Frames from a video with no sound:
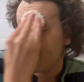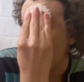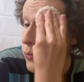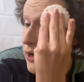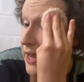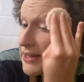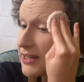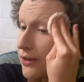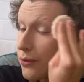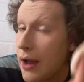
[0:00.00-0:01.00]
But when I
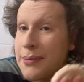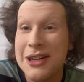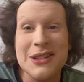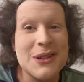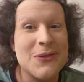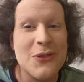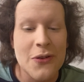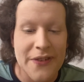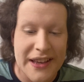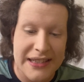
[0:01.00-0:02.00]
do, I'm gonna do a full
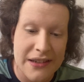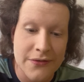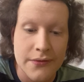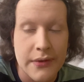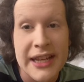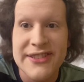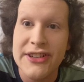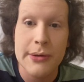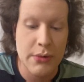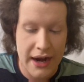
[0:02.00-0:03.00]
face of
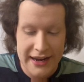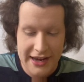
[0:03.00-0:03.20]
insert brand